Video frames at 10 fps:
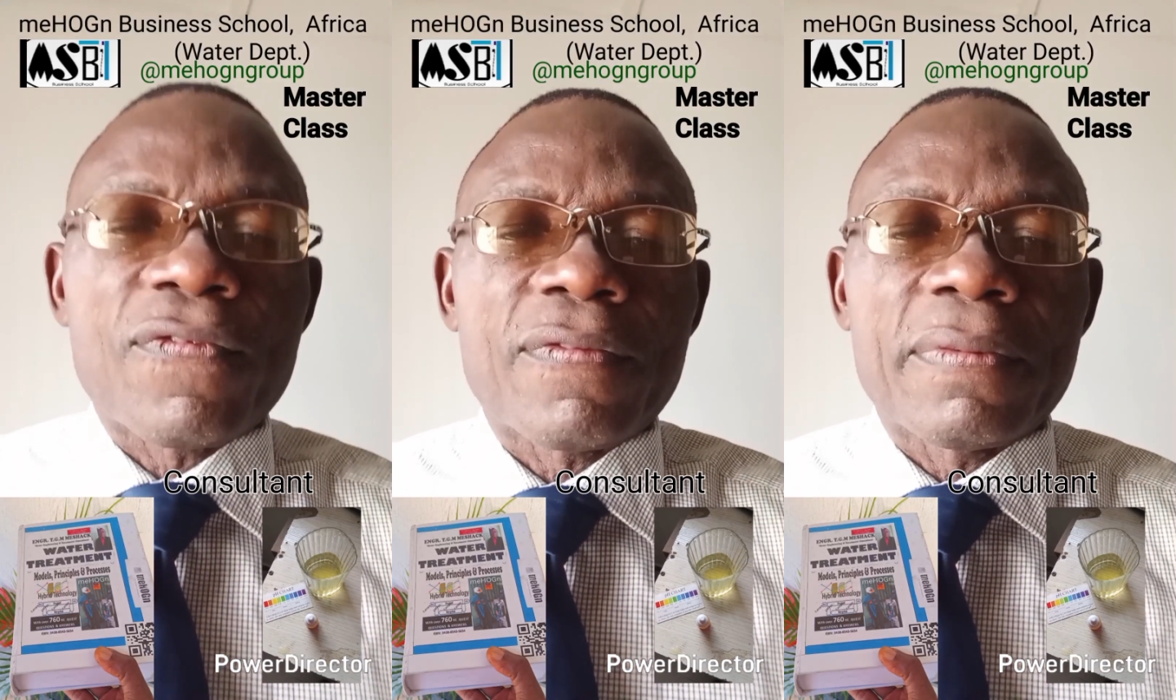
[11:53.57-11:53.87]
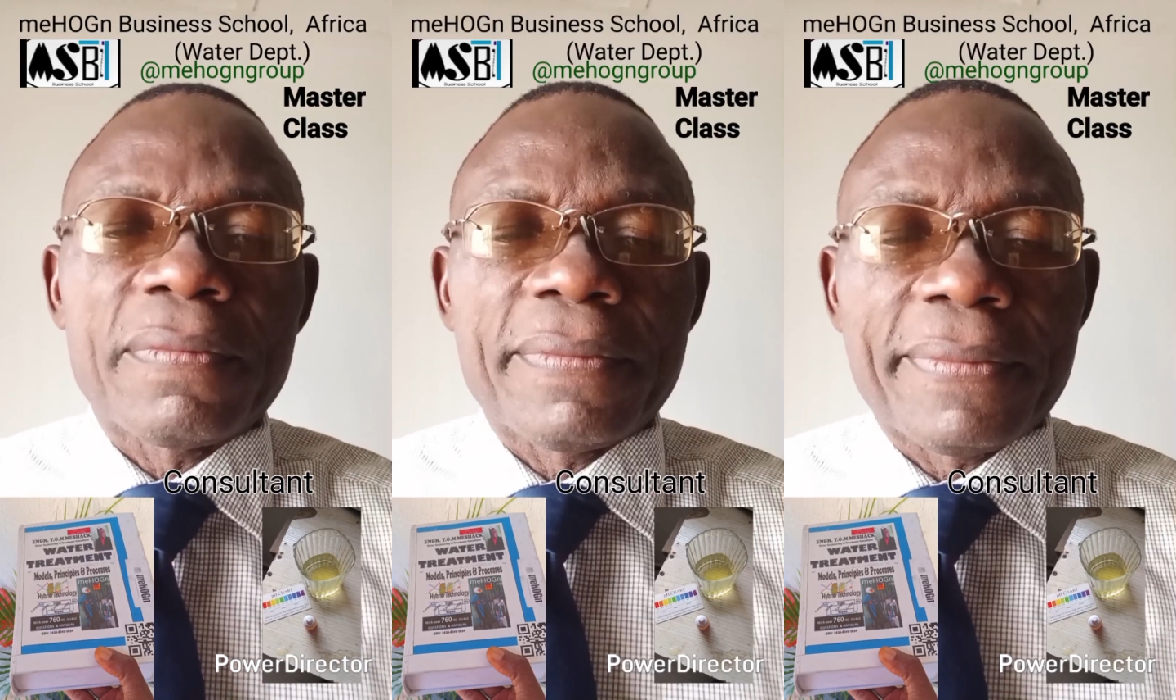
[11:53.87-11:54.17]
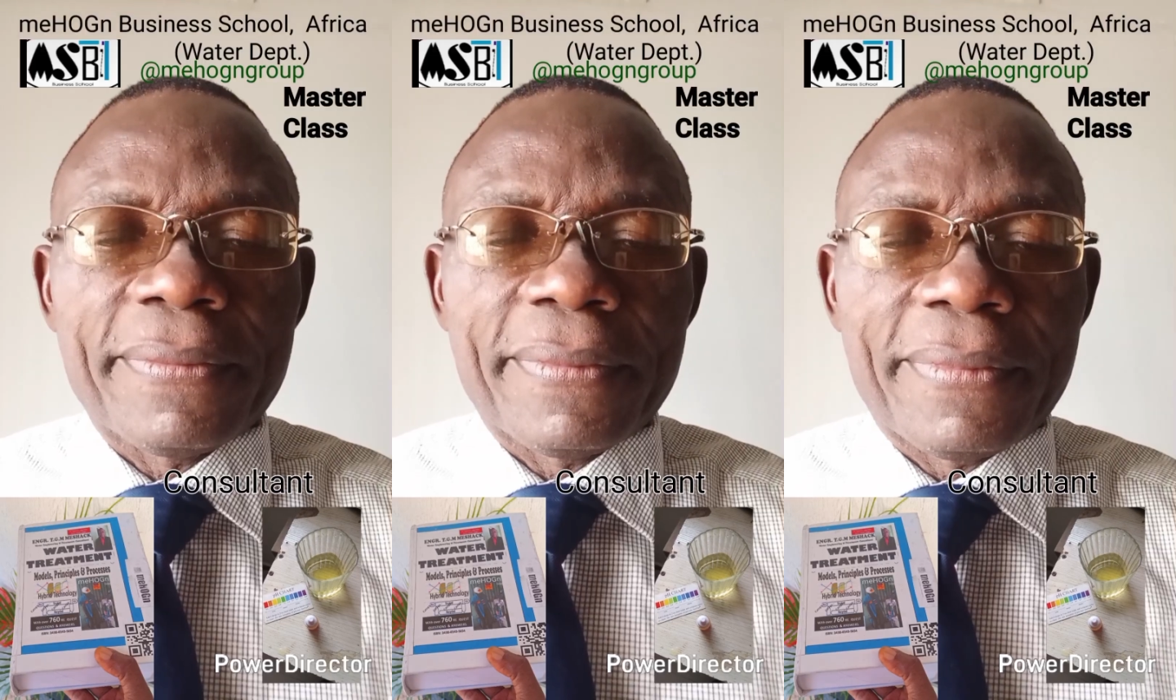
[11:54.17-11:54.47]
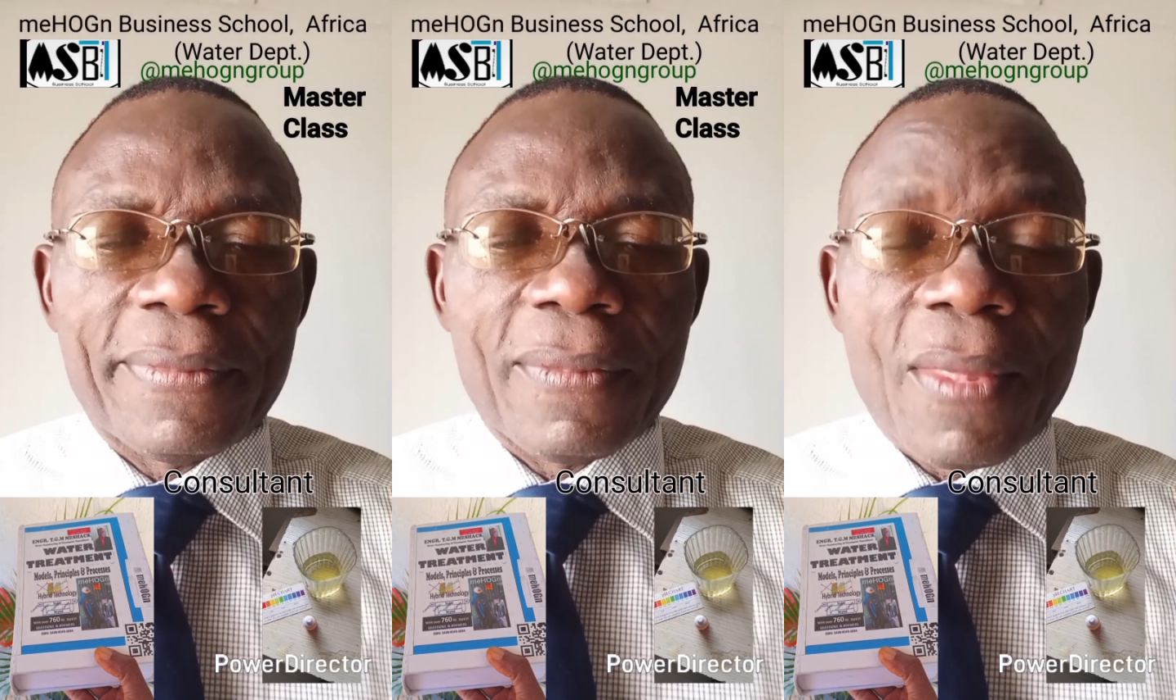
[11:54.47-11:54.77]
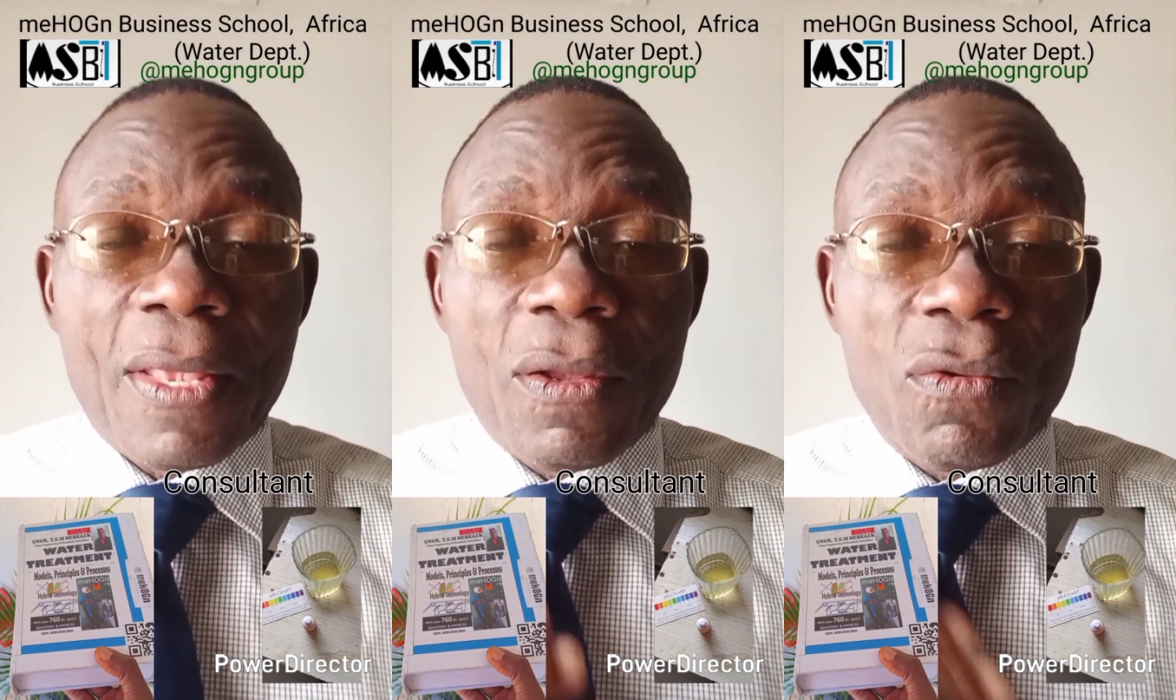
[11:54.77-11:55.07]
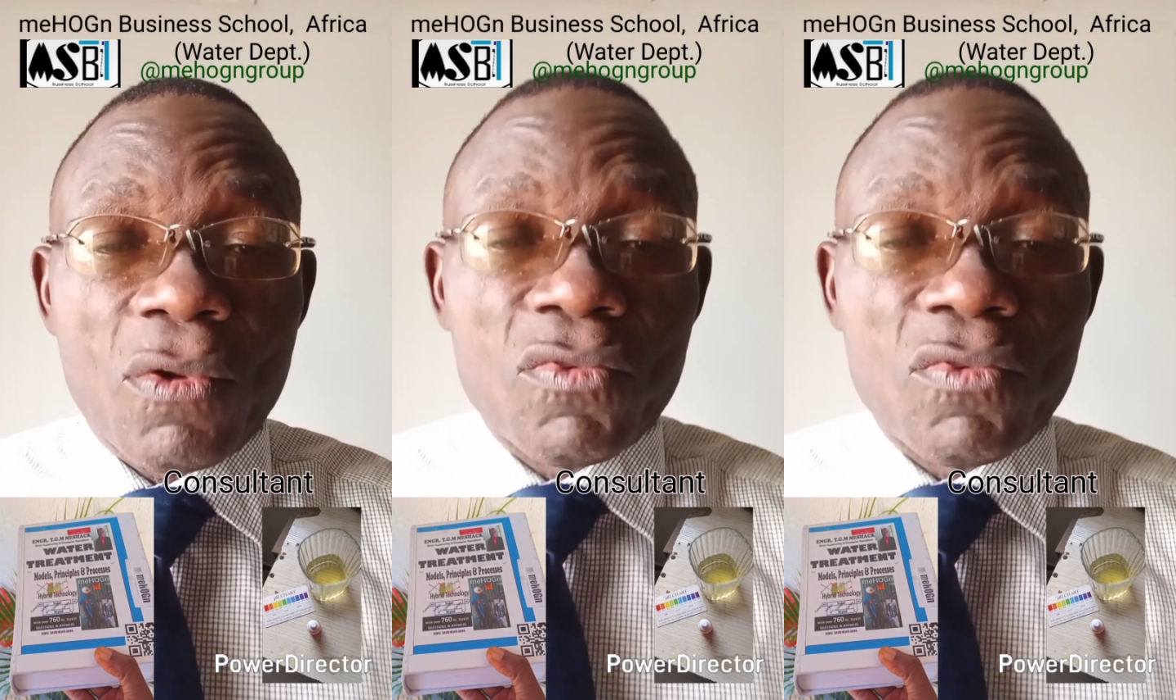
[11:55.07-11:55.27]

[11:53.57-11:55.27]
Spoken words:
If you drink some water that is made